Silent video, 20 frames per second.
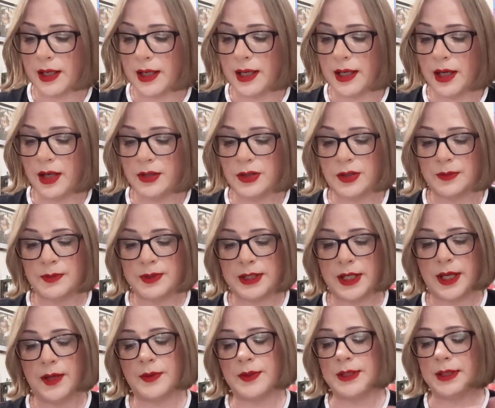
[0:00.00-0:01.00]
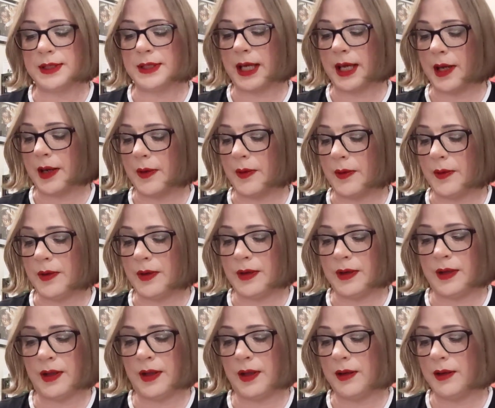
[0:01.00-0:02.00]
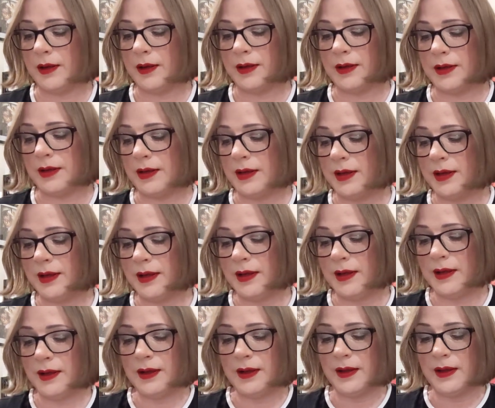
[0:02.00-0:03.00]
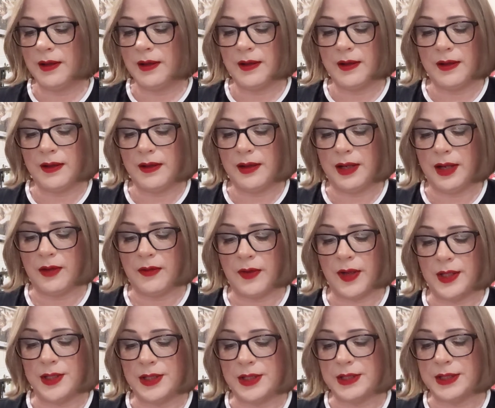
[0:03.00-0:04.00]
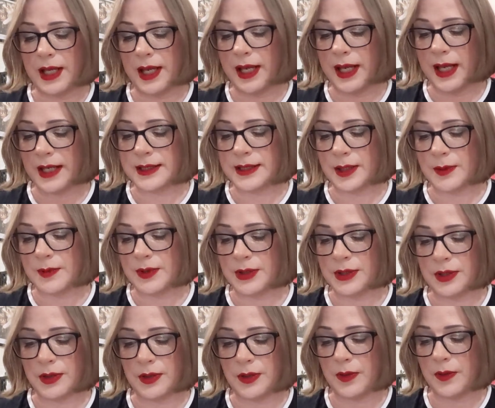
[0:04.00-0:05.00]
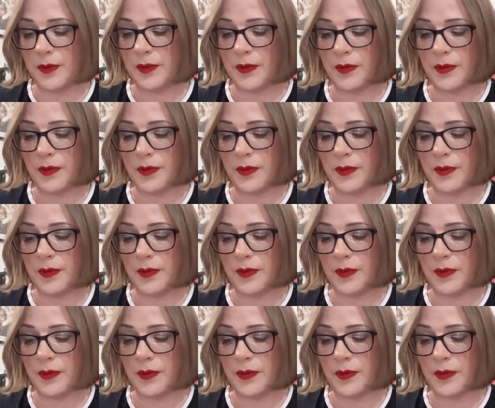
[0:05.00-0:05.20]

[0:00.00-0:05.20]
It goes from town to town, and the adventures that it gets up to.